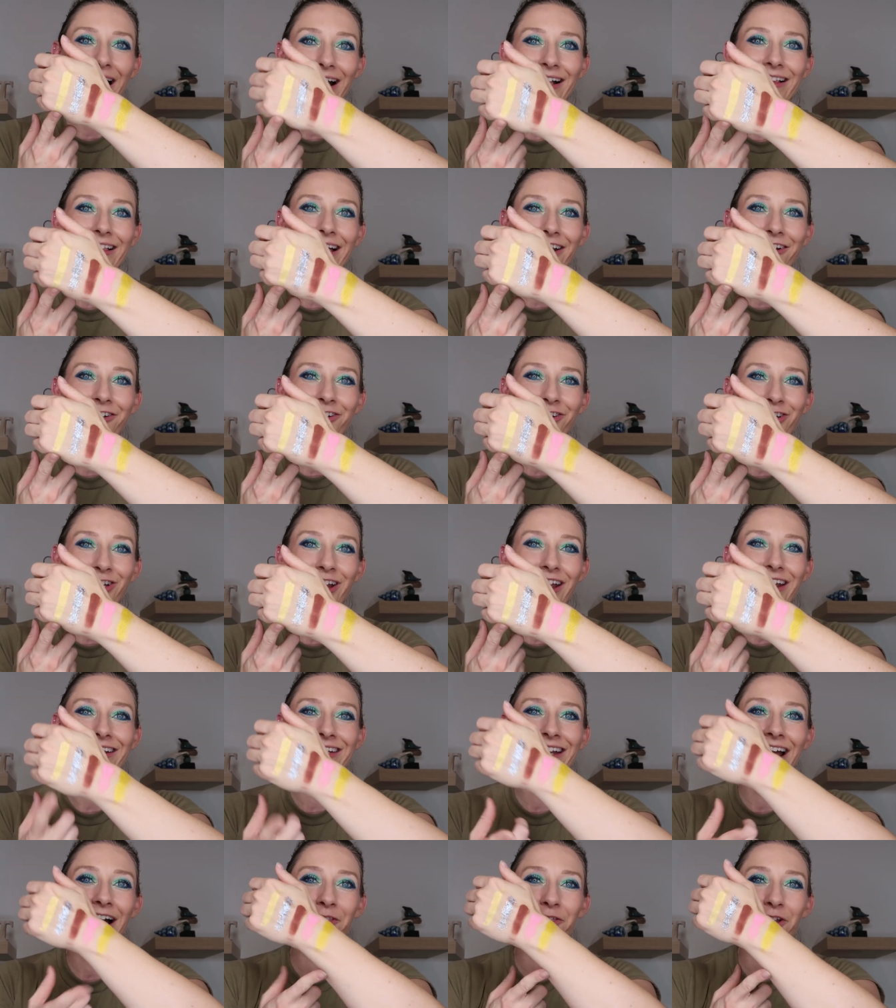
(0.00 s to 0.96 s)
highlighter
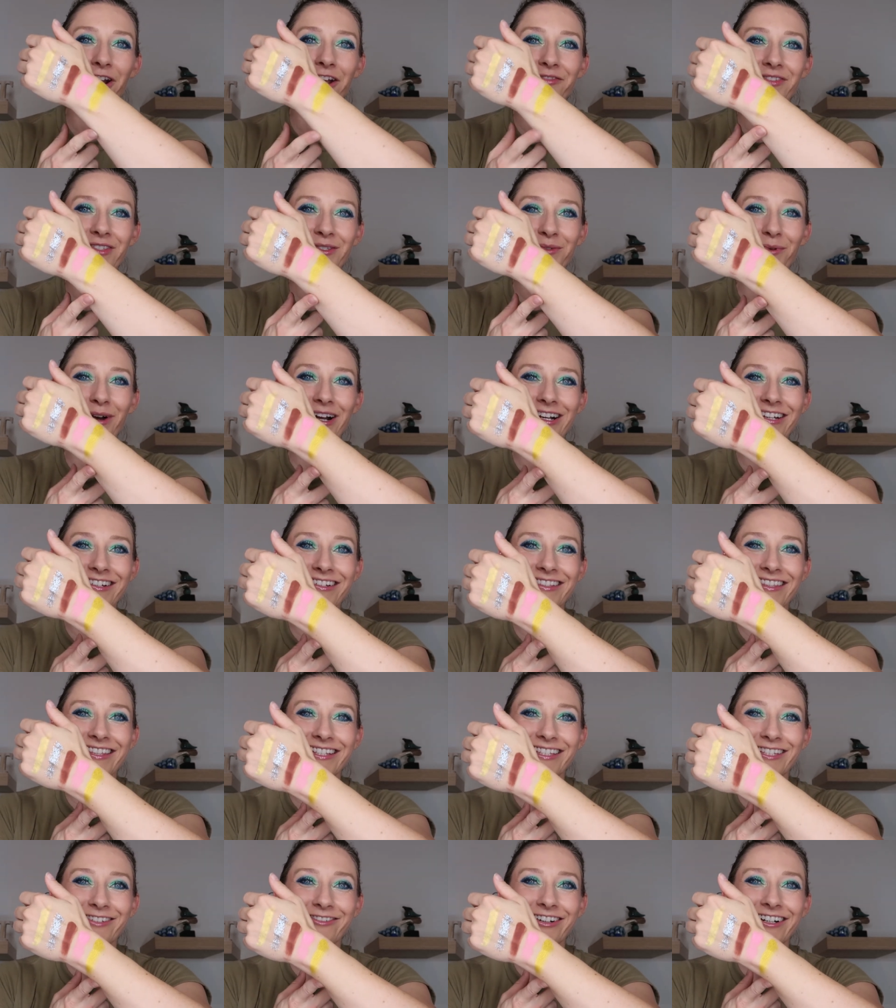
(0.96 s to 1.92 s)
shade now that I've swatched
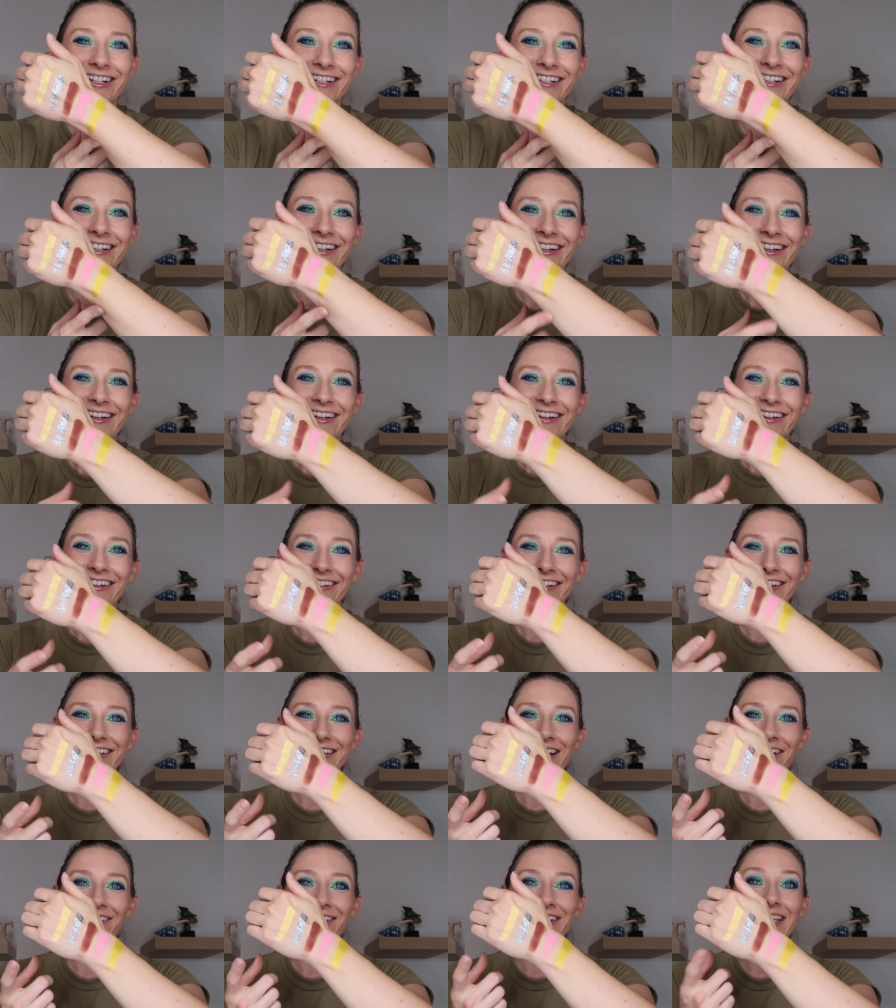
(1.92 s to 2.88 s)
this one
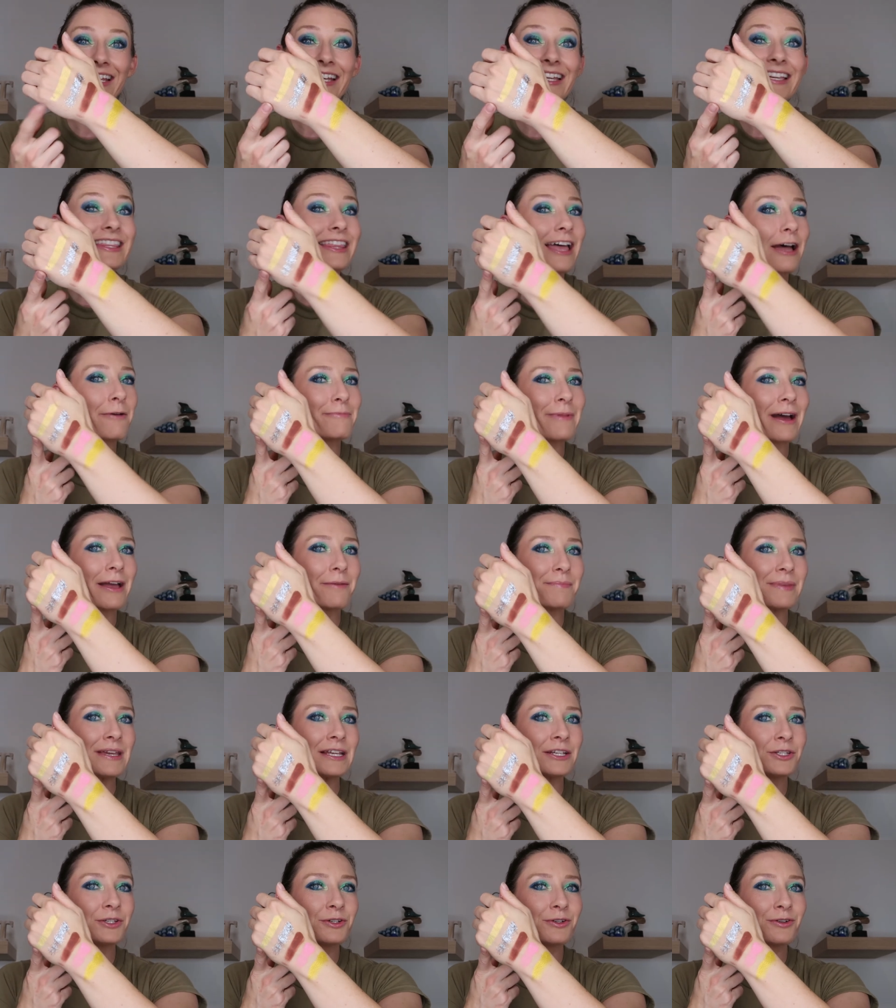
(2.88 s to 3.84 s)
because I was like, that might
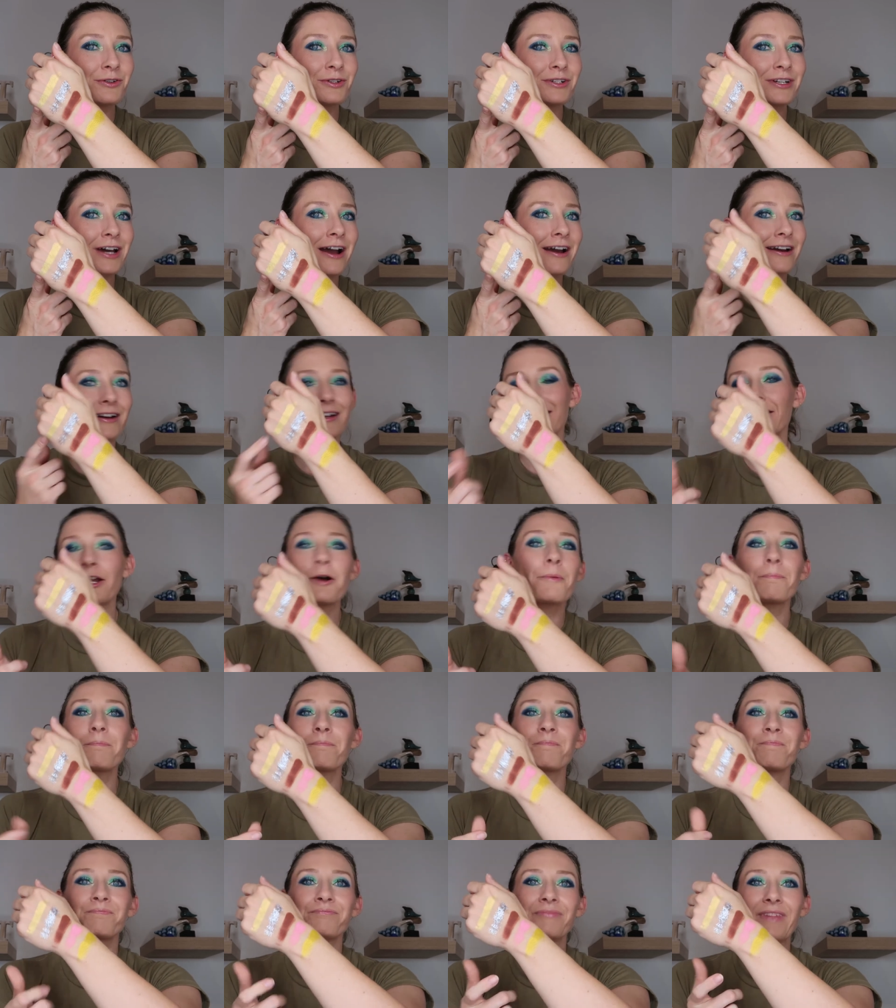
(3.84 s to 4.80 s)
be too dark. Nope,
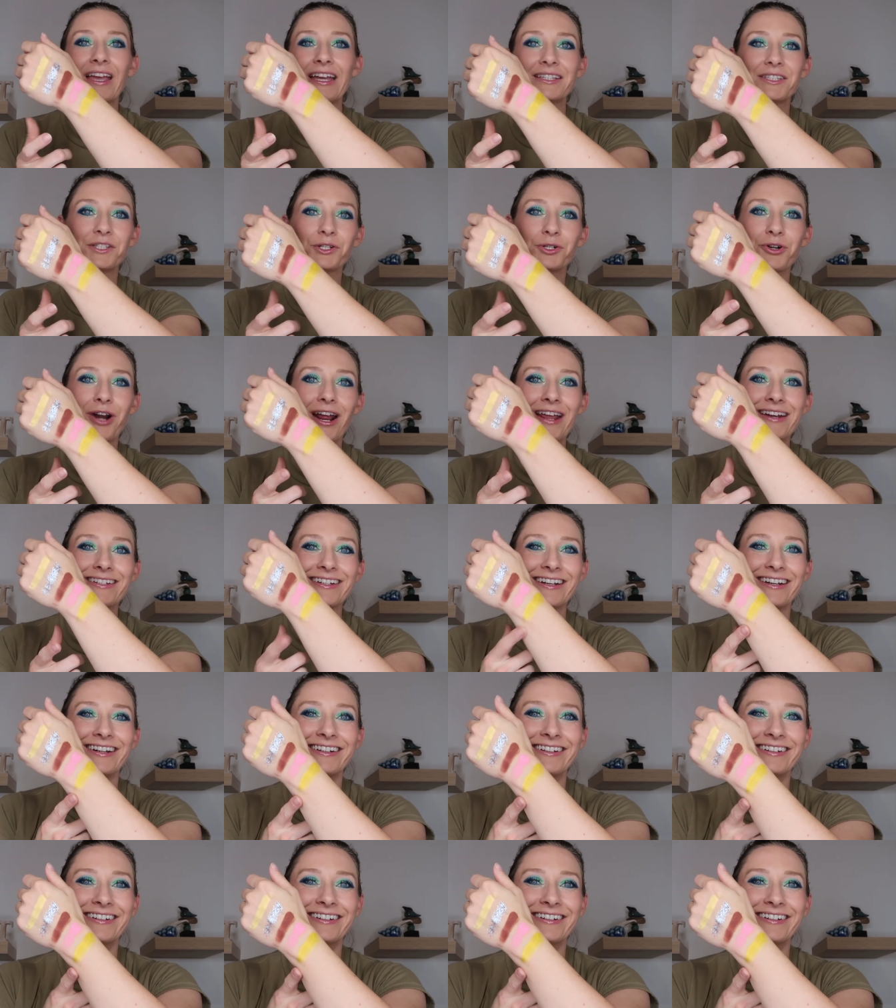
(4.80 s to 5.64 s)
it's great.